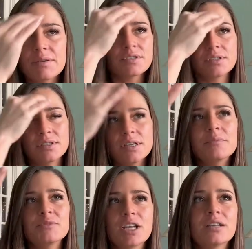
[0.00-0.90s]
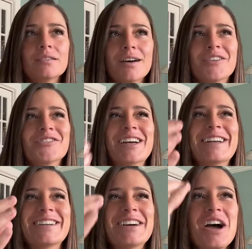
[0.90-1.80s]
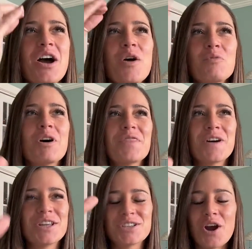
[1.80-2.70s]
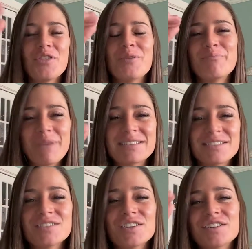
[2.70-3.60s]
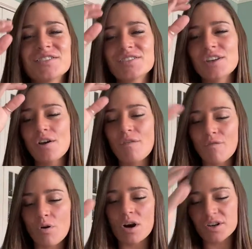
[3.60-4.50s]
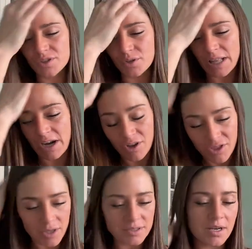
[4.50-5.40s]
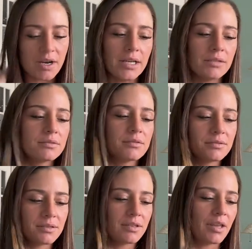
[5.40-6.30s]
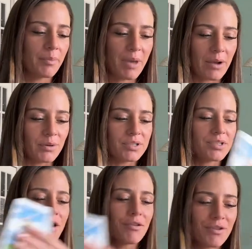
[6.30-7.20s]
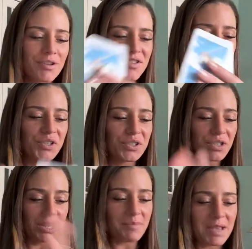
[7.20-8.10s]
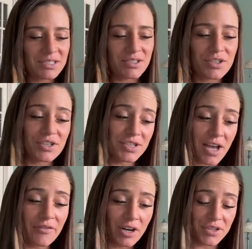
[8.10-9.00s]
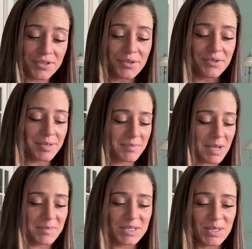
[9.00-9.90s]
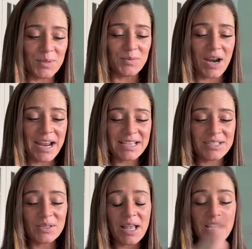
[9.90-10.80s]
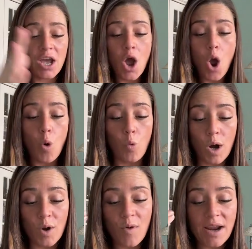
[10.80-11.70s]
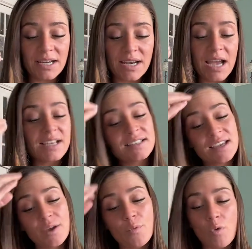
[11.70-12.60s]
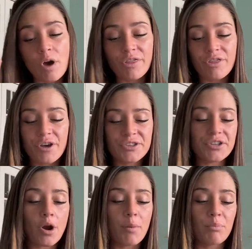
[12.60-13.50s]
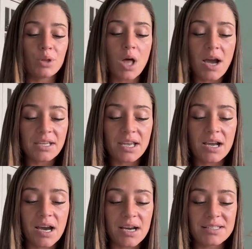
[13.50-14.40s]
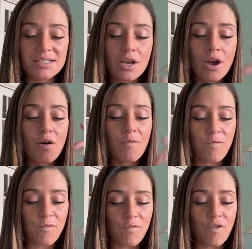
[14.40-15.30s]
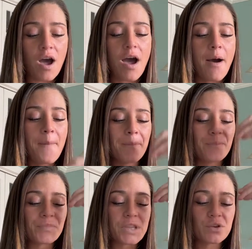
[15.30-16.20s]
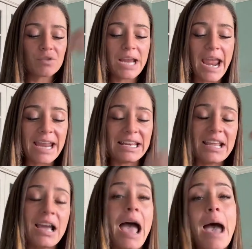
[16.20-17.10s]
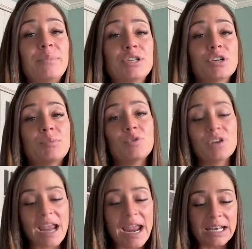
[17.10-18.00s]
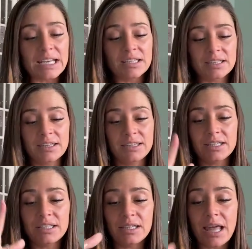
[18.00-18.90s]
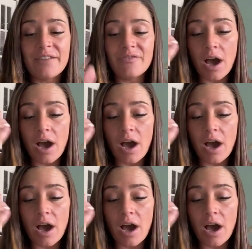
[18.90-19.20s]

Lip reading: that was dumb, Jen. No, like, what thoughts are the messengers for our soul? Like, our thoughts, all right, like backwards. Our thoughts are literally the messengers of our soul sometimes too, right? So like, we're recognizing what thoughts are blocking us from creating a happy dream, creating the life